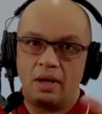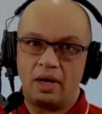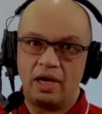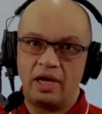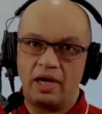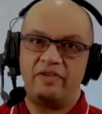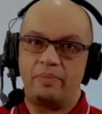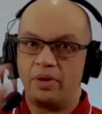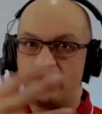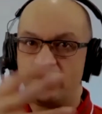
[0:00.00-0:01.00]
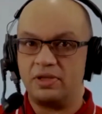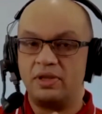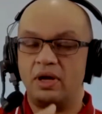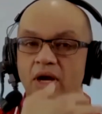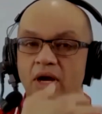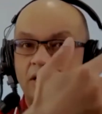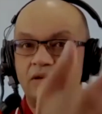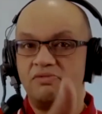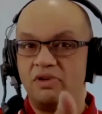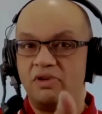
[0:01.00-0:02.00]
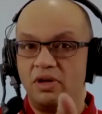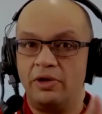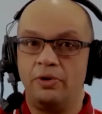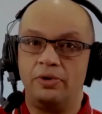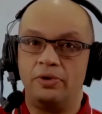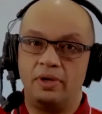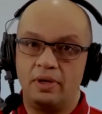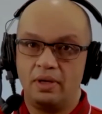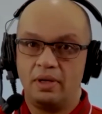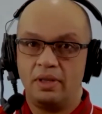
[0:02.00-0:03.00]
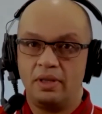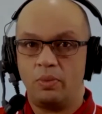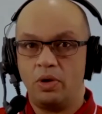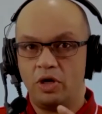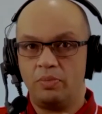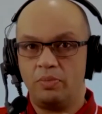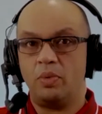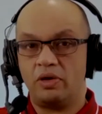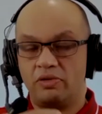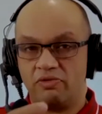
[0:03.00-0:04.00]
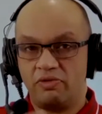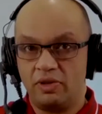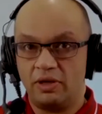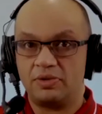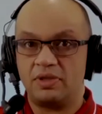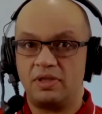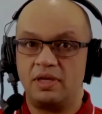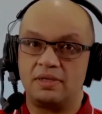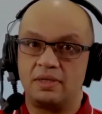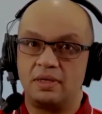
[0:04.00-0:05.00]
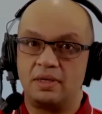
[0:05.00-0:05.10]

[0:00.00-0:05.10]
I have a person that I can rely on that will help me work through those things